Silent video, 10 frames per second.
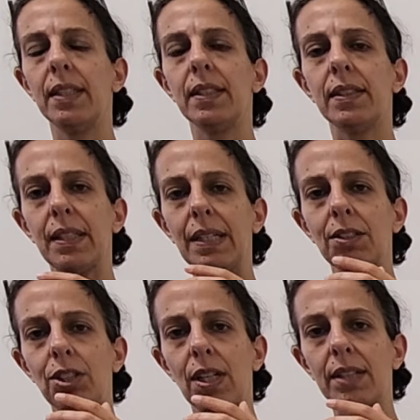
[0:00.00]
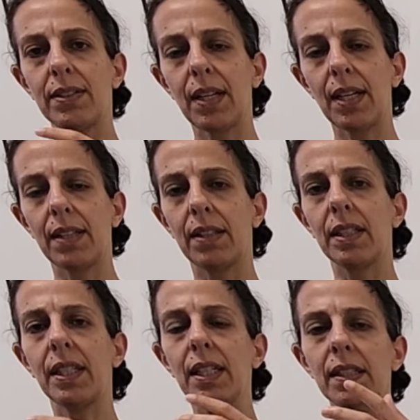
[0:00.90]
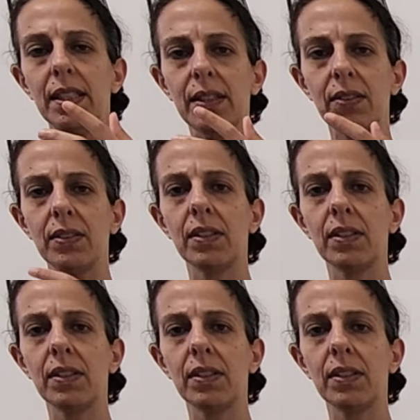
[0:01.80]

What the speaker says: Sancha San the kidneys,